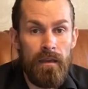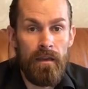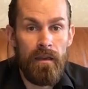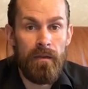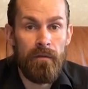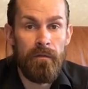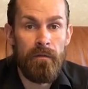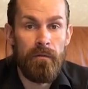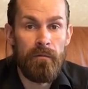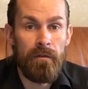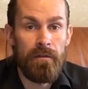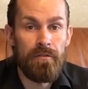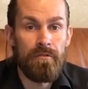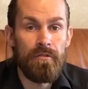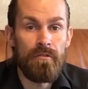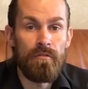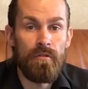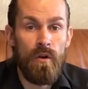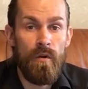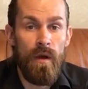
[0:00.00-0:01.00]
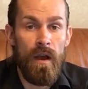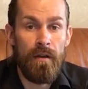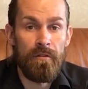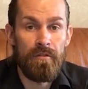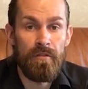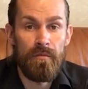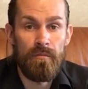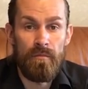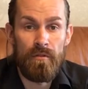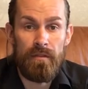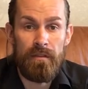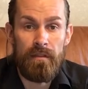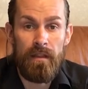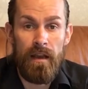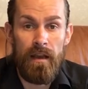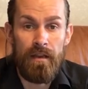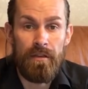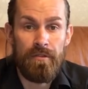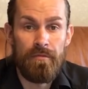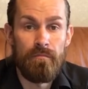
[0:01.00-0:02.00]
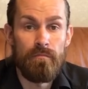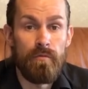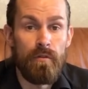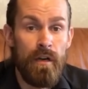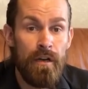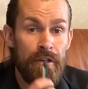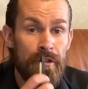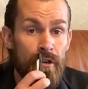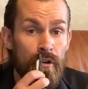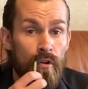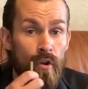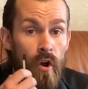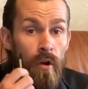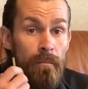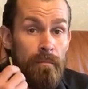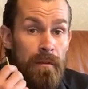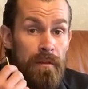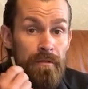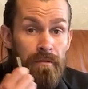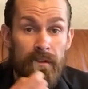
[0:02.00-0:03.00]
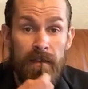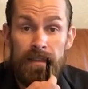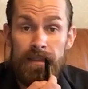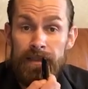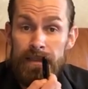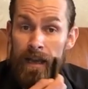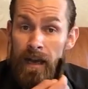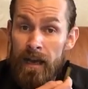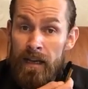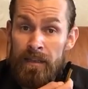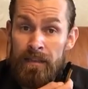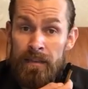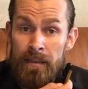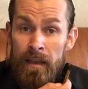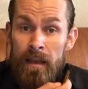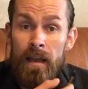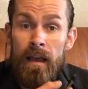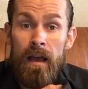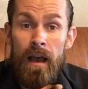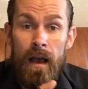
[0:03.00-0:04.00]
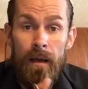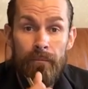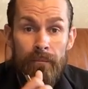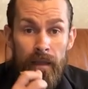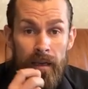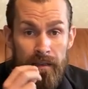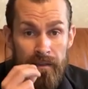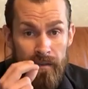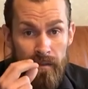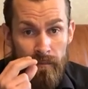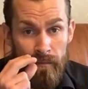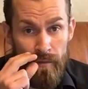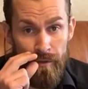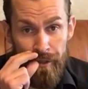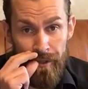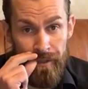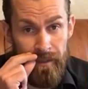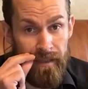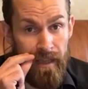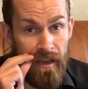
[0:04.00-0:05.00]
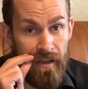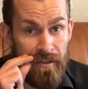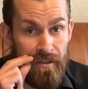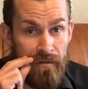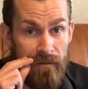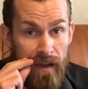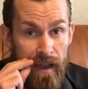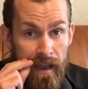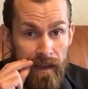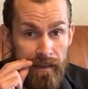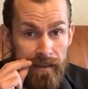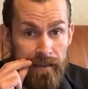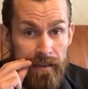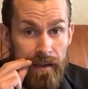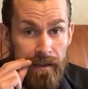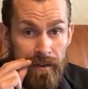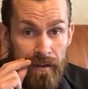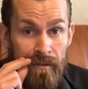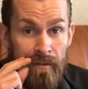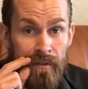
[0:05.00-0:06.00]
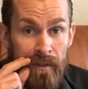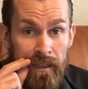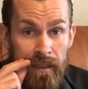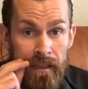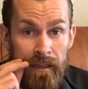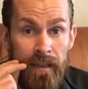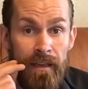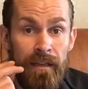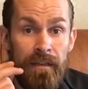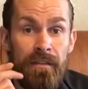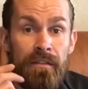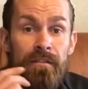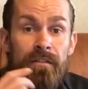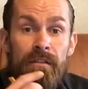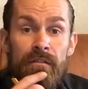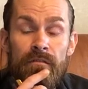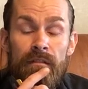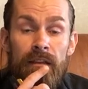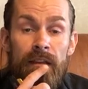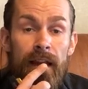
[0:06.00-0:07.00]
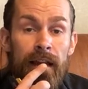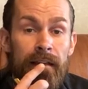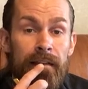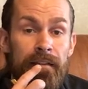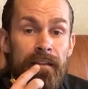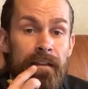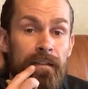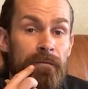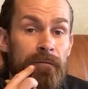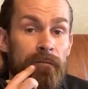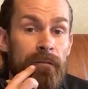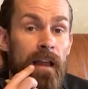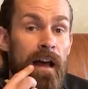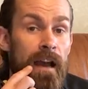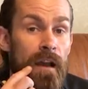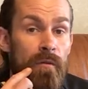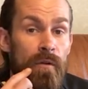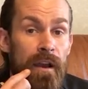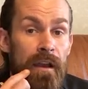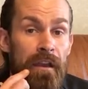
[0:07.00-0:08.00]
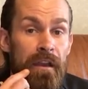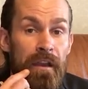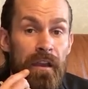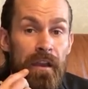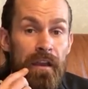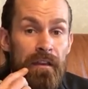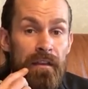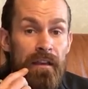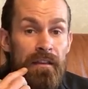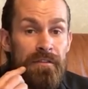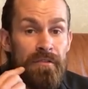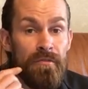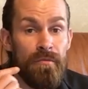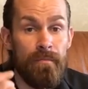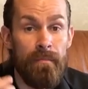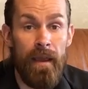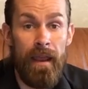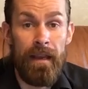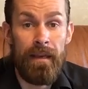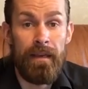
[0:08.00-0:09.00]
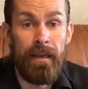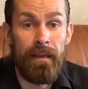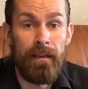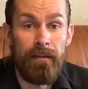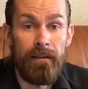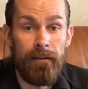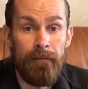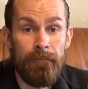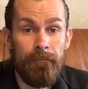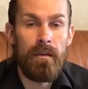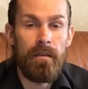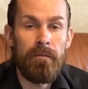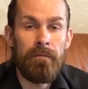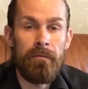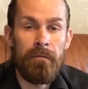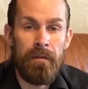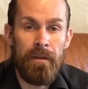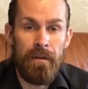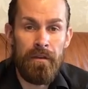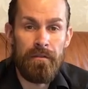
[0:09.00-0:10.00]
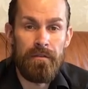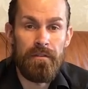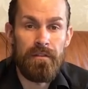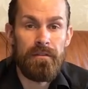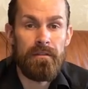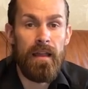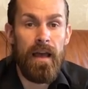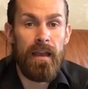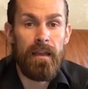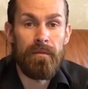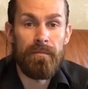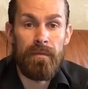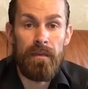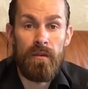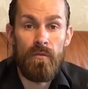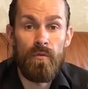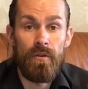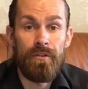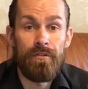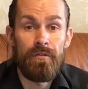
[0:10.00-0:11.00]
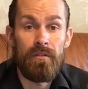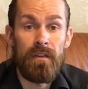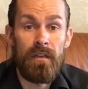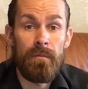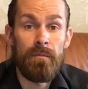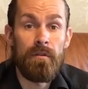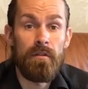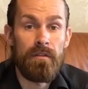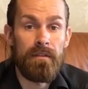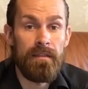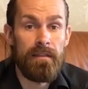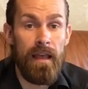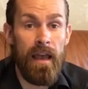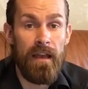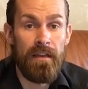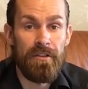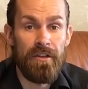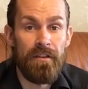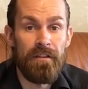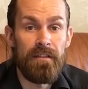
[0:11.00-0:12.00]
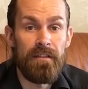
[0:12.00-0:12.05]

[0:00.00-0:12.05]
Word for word: If you want to grow out your mustache, brush or comb it to the sides, apply some mustache wax and only cut the reluctant flyaway hair that's remaining. If you, just like me, want to keep your stash